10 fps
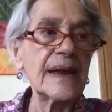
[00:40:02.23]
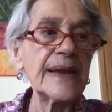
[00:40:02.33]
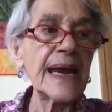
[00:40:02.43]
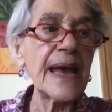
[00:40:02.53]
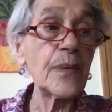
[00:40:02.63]

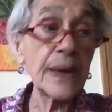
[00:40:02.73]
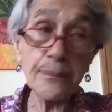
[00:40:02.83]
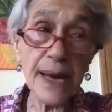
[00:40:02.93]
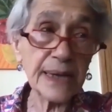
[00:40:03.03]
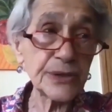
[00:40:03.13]
And then I
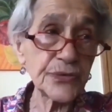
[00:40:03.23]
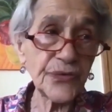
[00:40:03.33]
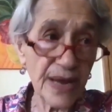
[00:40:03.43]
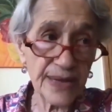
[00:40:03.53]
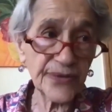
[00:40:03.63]
went back to
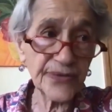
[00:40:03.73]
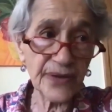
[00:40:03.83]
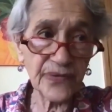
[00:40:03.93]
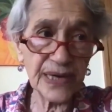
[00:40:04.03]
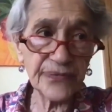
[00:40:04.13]
France.
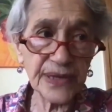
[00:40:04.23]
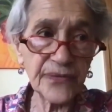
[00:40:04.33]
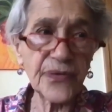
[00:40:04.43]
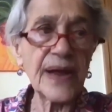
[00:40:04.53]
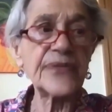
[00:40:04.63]
I've lived
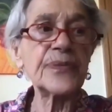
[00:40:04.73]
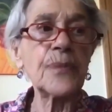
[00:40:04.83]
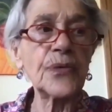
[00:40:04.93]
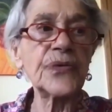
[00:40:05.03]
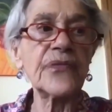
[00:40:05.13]
in France
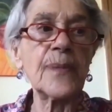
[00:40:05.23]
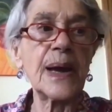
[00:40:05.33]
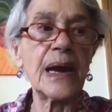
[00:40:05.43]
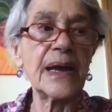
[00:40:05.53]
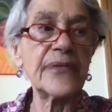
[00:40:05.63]
most of
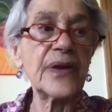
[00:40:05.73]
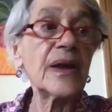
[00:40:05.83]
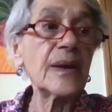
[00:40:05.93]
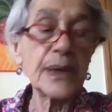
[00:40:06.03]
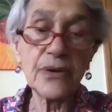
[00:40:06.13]
my life
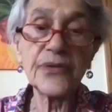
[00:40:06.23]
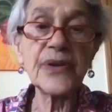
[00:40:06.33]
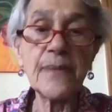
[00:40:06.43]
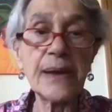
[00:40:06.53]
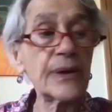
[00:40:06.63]
because
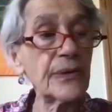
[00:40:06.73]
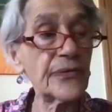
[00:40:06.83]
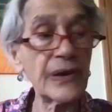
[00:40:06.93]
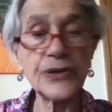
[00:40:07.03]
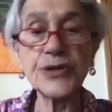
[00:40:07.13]
I married a
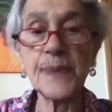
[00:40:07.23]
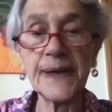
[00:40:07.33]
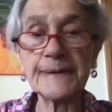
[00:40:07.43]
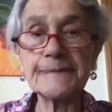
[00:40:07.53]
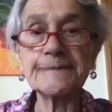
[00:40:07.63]
Frenchman.